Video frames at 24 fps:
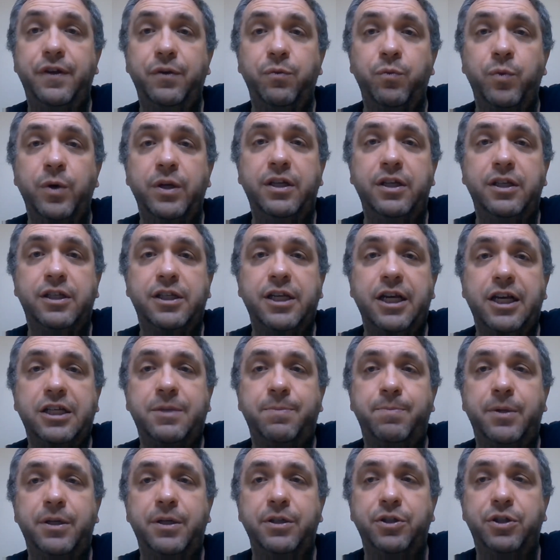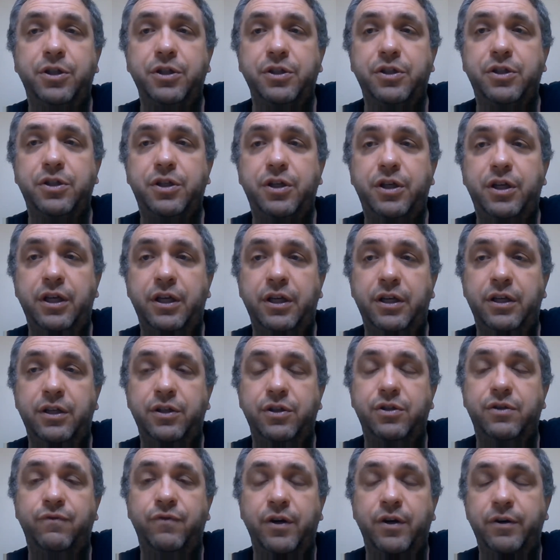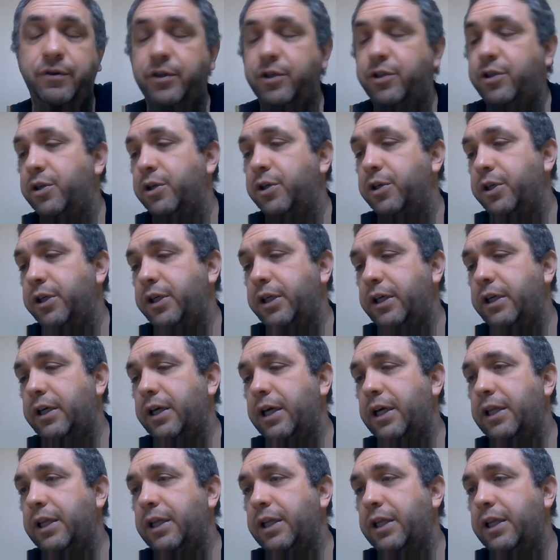when he takes punches, he's very sturdy,